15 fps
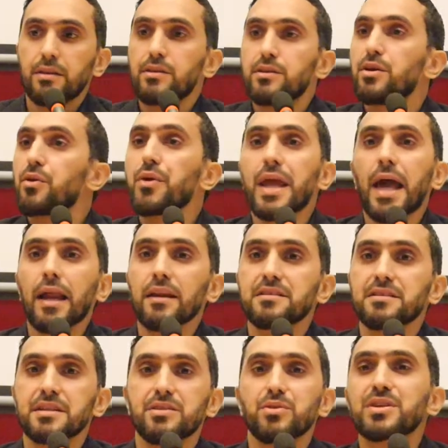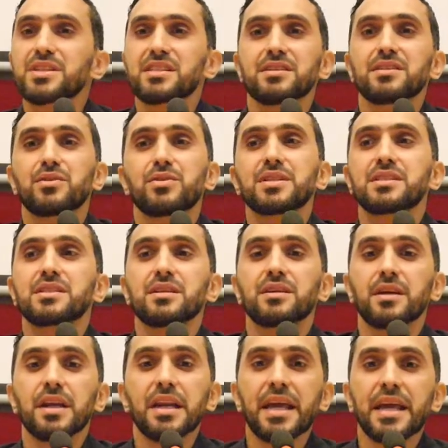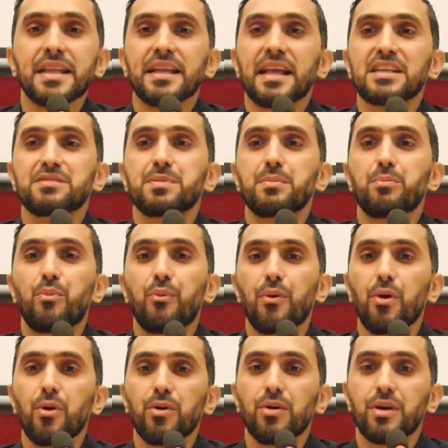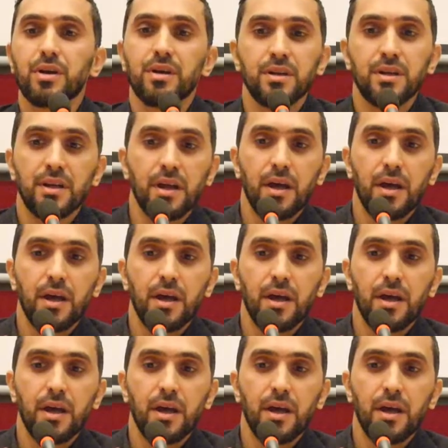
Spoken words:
the reality. There is a link that has been broken